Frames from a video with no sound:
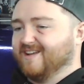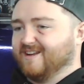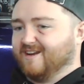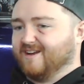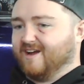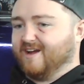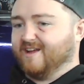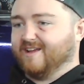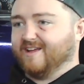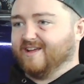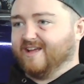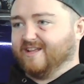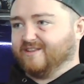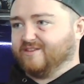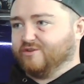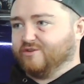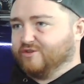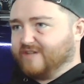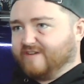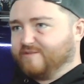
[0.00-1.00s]
Like, it
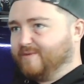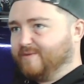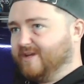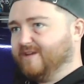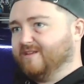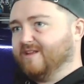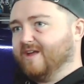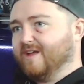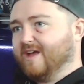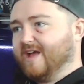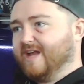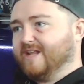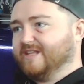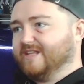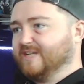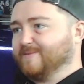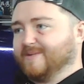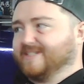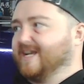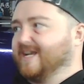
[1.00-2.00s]
doesn't have to be
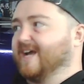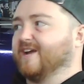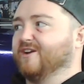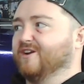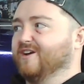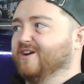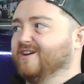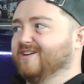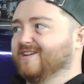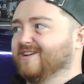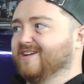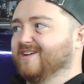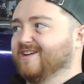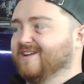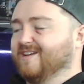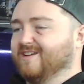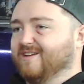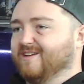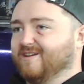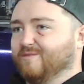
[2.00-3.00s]
anything spectacular.
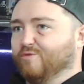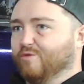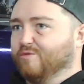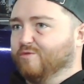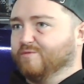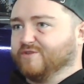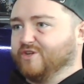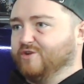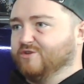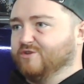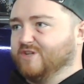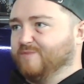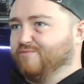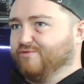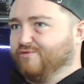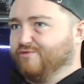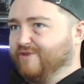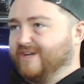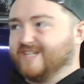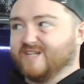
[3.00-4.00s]
Warm-ups are usually
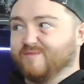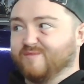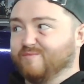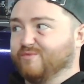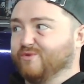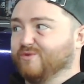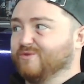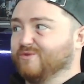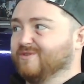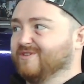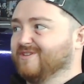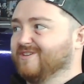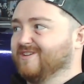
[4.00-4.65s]
pretty simple.